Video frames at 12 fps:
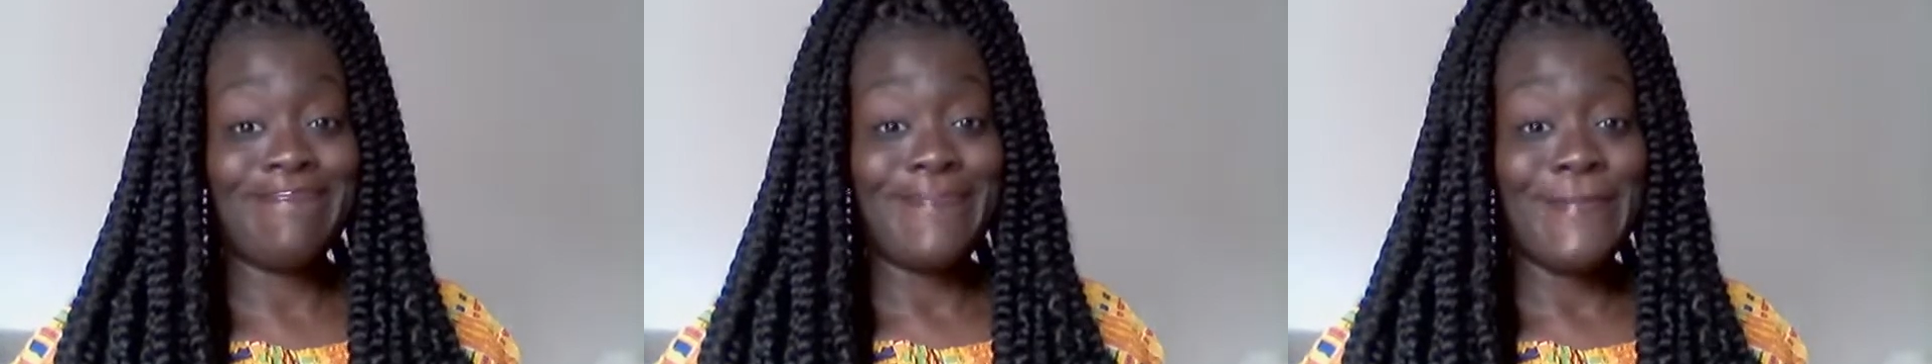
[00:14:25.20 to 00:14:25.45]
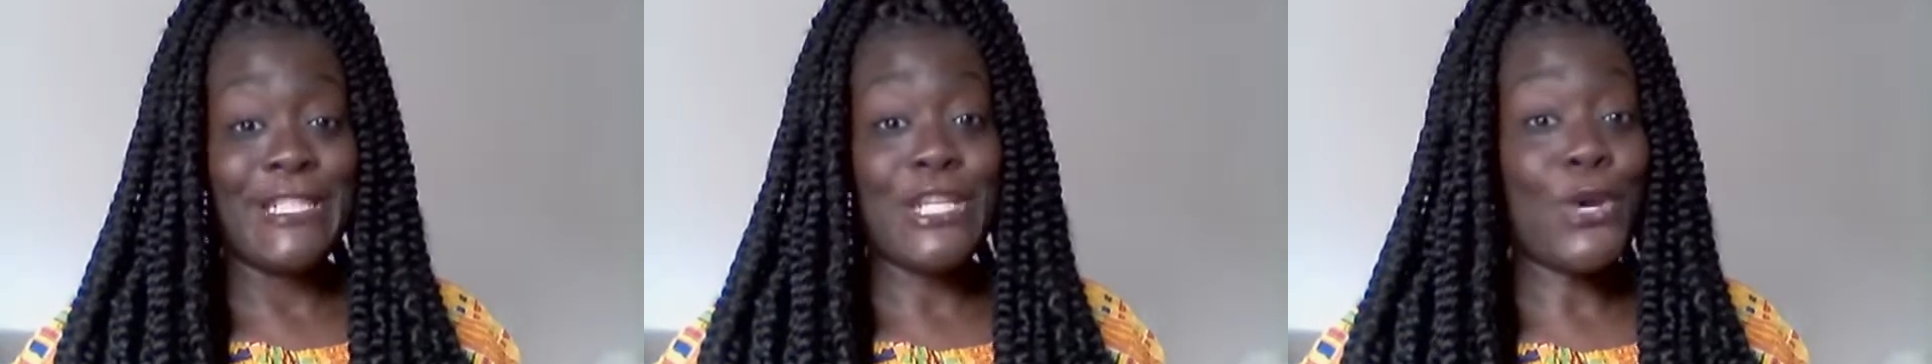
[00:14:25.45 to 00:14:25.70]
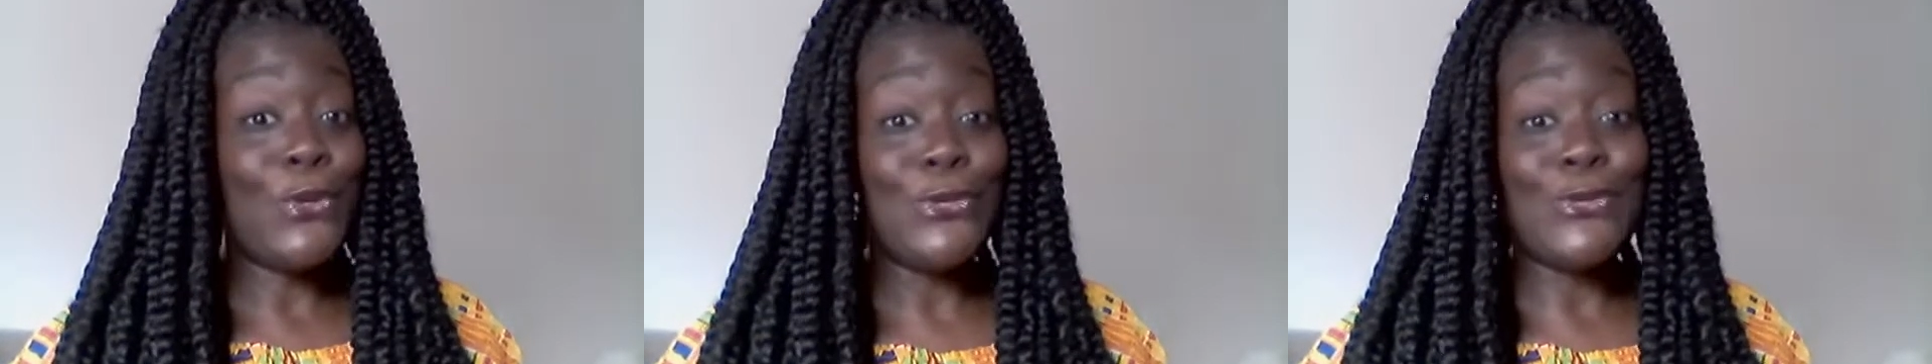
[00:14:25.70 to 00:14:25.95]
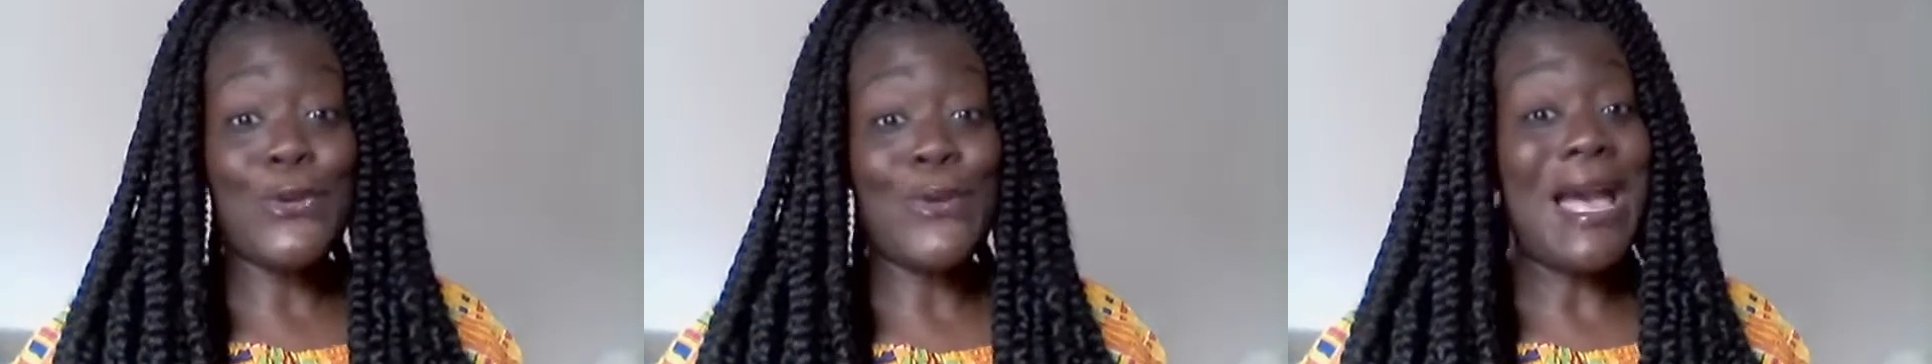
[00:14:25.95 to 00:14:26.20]
So you
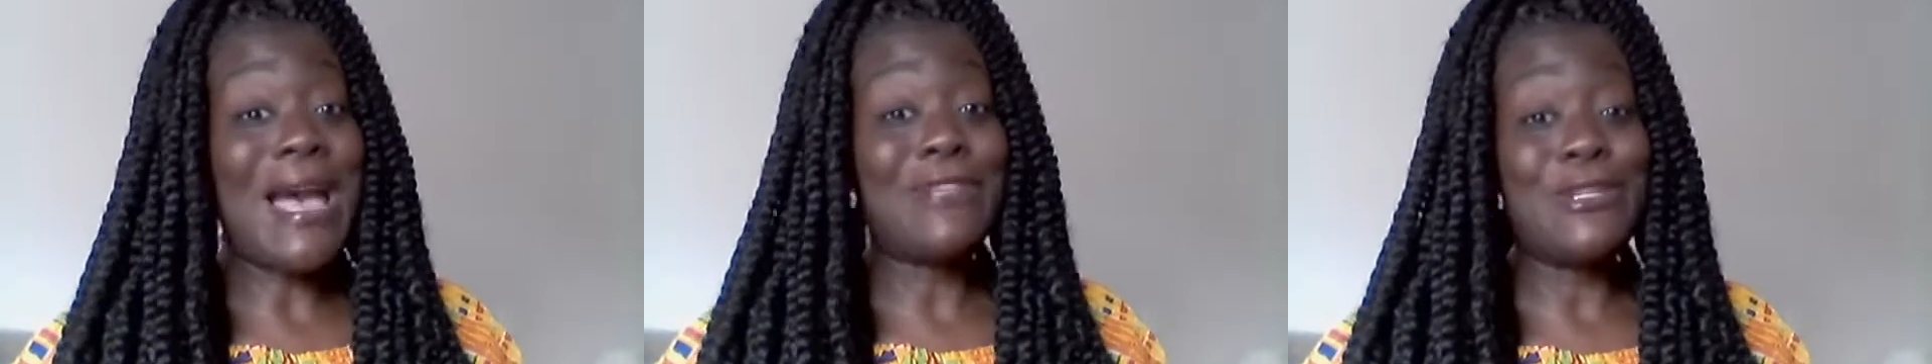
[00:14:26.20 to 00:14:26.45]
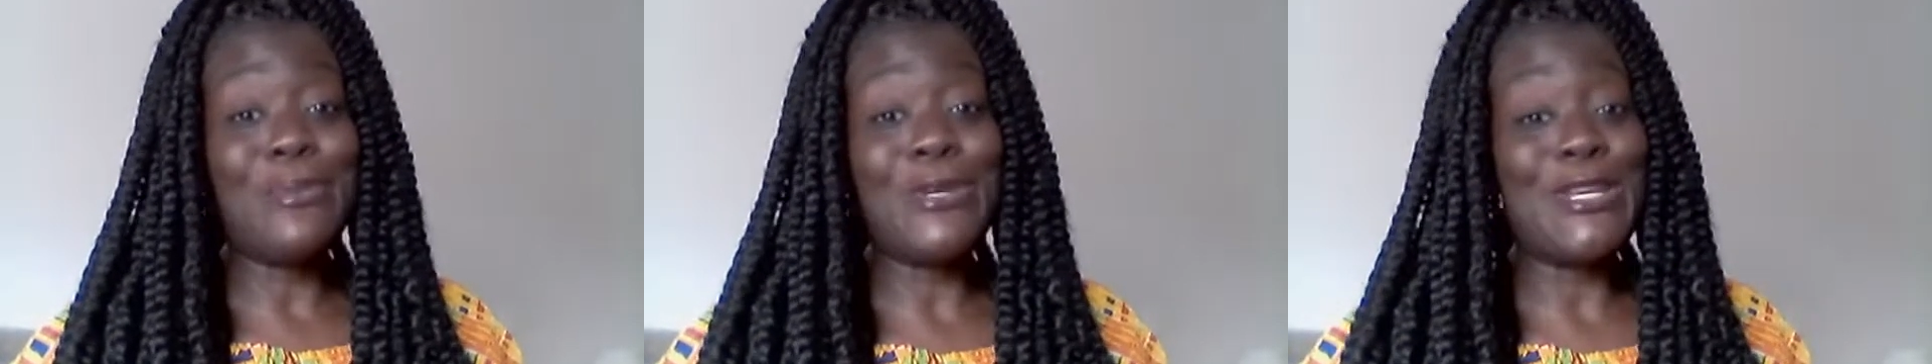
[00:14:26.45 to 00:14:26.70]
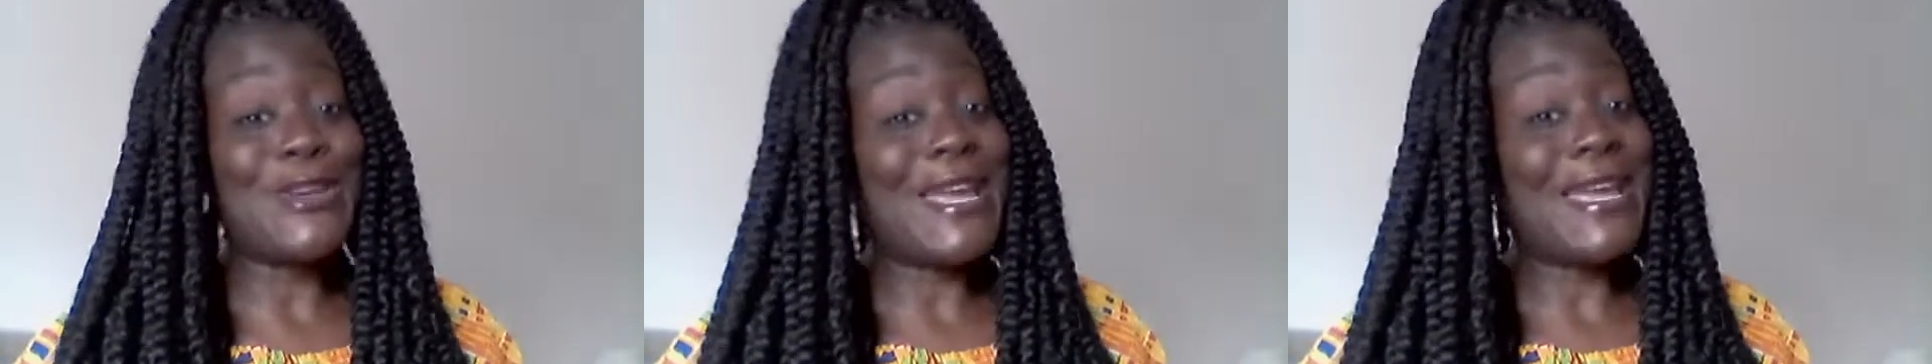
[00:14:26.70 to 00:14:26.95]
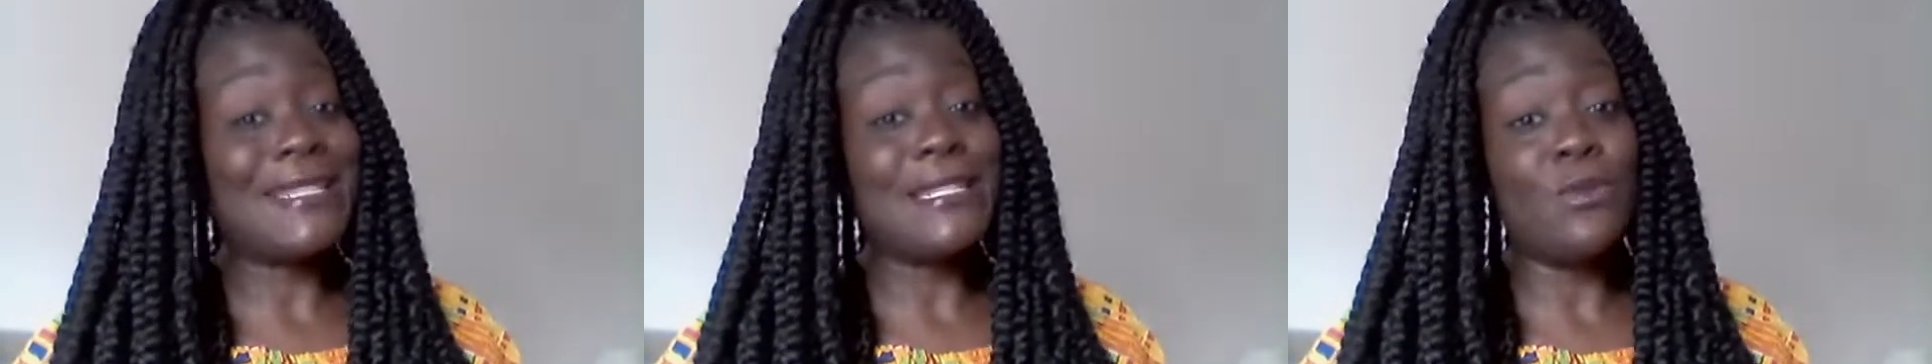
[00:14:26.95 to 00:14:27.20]
don't have to put your
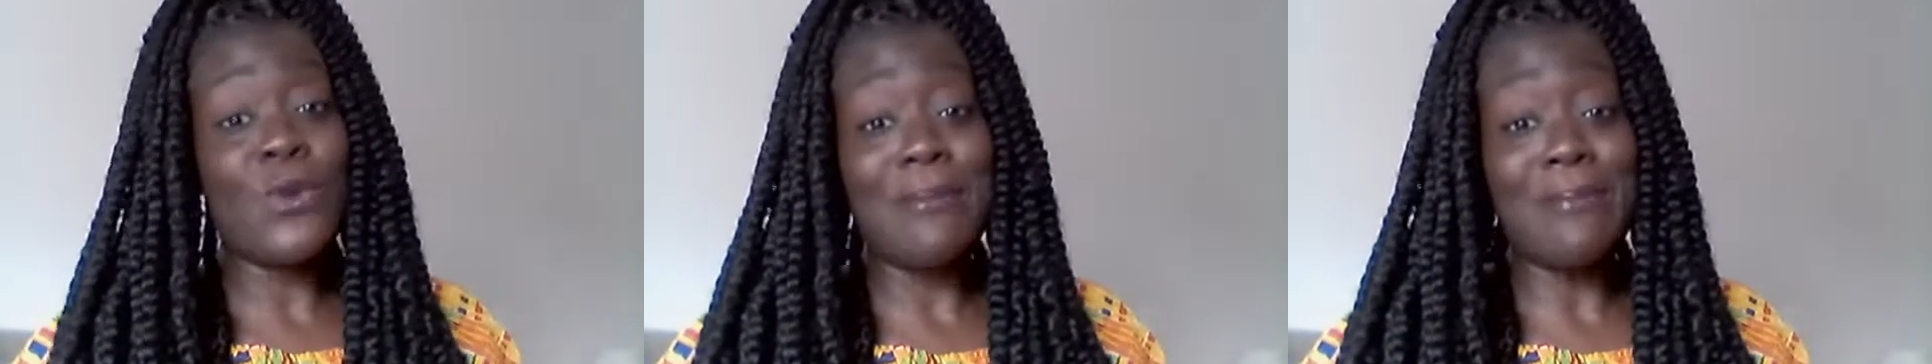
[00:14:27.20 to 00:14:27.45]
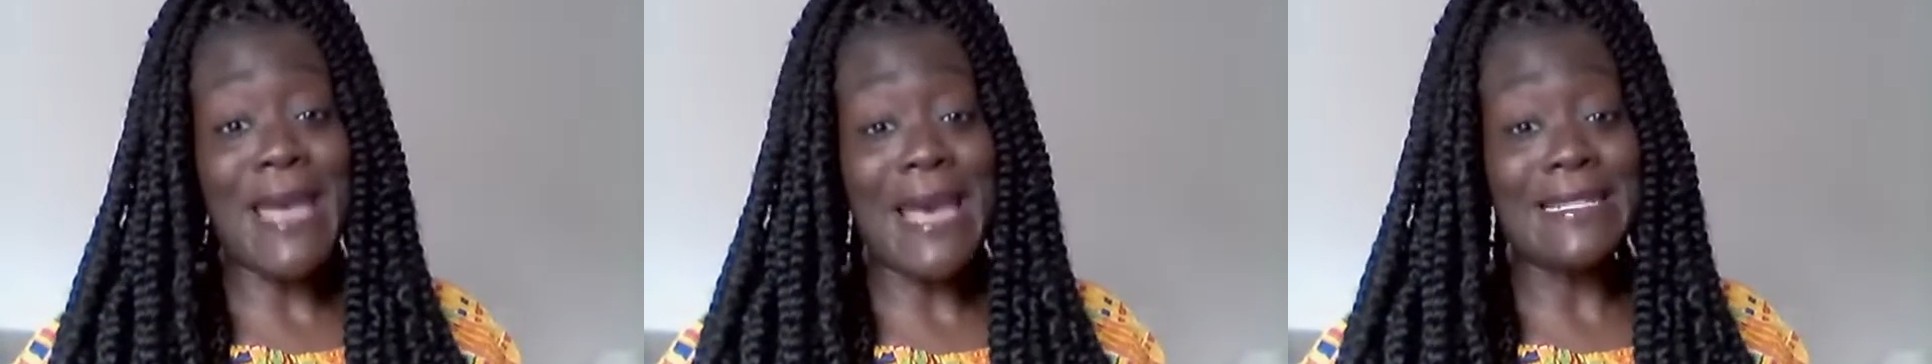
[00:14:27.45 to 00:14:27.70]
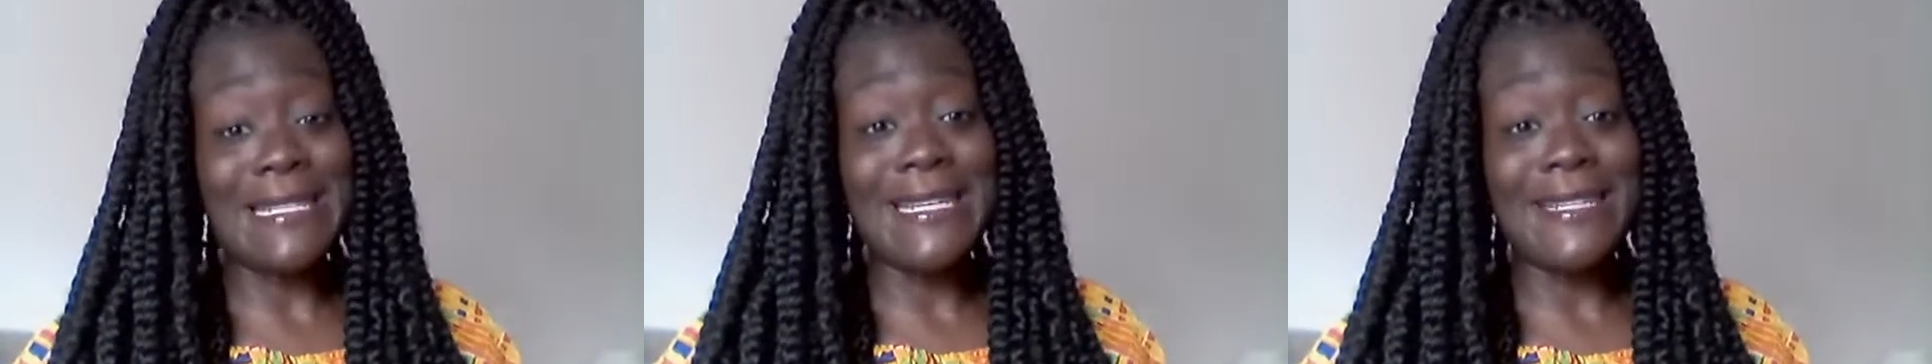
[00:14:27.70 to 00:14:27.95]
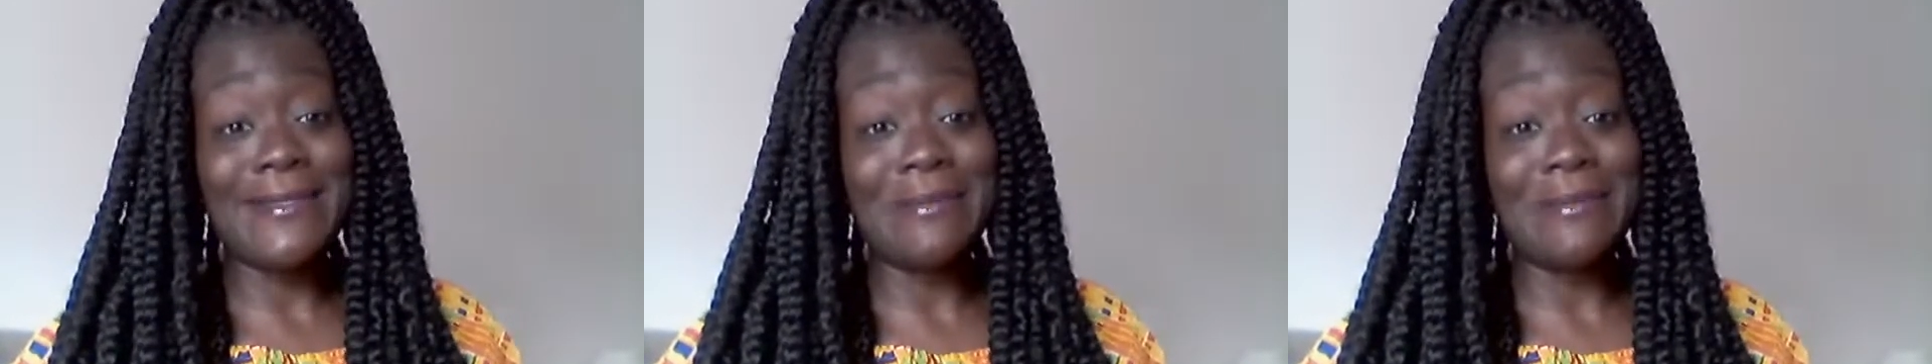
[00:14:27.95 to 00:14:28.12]
eggs in one basket.